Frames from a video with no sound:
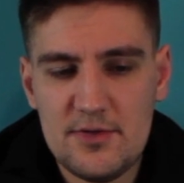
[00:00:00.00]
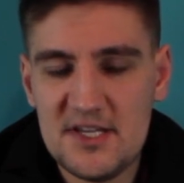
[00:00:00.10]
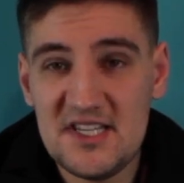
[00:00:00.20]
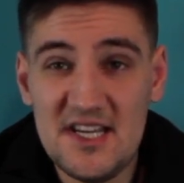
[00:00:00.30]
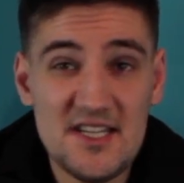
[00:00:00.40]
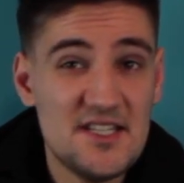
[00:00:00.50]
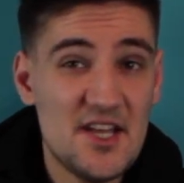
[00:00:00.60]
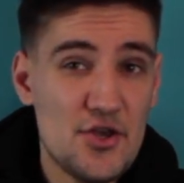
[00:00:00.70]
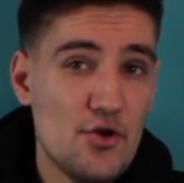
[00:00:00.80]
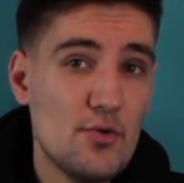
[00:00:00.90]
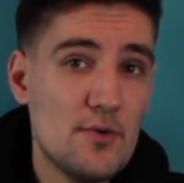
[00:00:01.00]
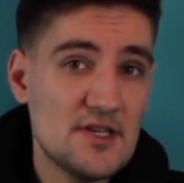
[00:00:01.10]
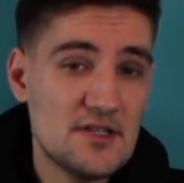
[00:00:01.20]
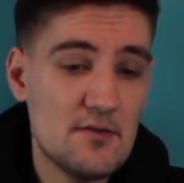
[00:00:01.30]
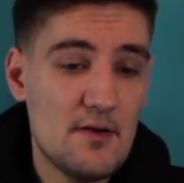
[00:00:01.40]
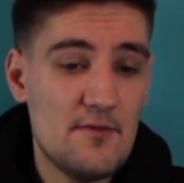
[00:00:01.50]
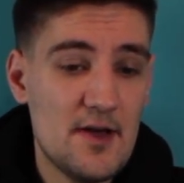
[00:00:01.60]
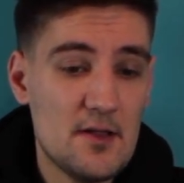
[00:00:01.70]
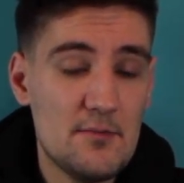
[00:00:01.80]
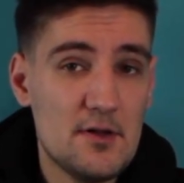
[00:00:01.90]
this is the newest
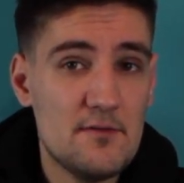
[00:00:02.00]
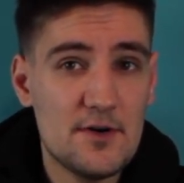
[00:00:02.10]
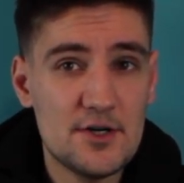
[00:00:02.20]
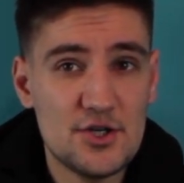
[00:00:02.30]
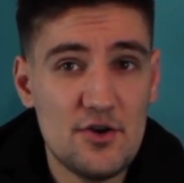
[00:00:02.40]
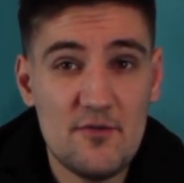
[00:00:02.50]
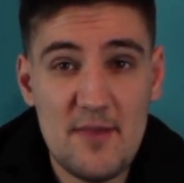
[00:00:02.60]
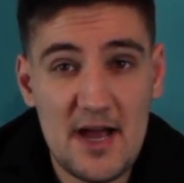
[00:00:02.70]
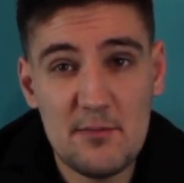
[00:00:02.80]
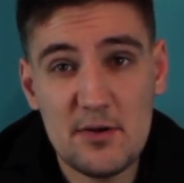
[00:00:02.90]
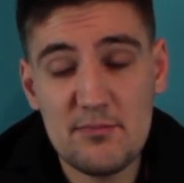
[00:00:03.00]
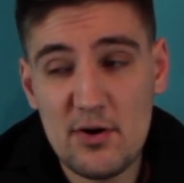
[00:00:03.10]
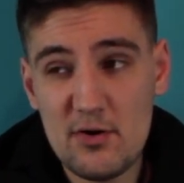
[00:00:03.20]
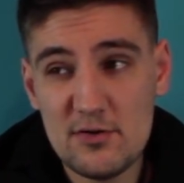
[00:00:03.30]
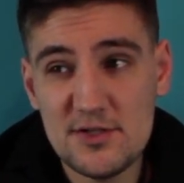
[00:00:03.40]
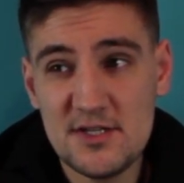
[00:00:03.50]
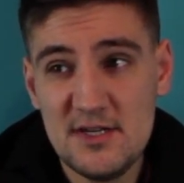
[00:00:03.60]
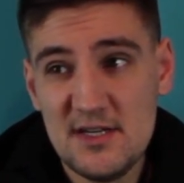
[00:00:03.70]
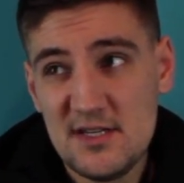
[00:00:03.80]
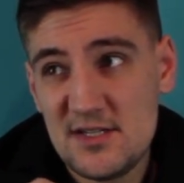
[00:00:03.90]
available version of MacBook Pros,
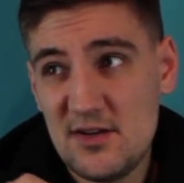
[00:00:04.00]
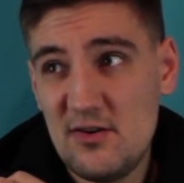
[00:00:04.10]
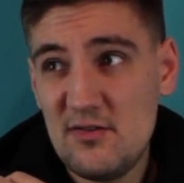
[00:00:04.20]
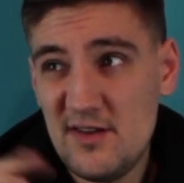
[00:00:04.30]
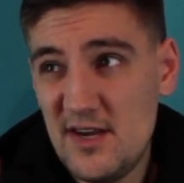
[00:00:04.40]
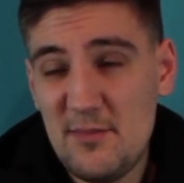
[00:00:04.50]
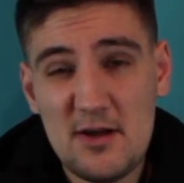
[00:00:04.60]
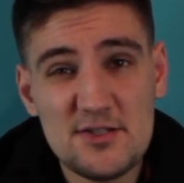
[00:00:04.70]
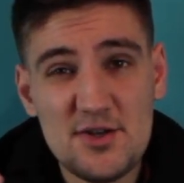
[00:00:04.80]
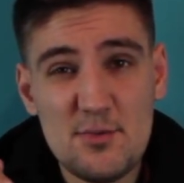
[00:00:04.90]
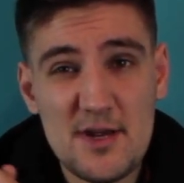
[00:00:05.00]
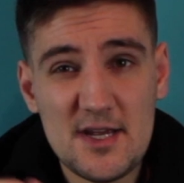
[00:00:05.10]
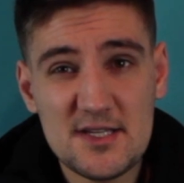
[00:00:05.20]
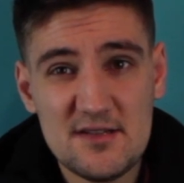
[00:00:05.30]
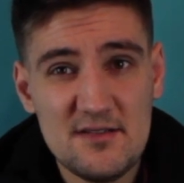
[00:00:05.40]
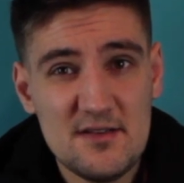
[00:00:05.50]
so in about 2 weeks,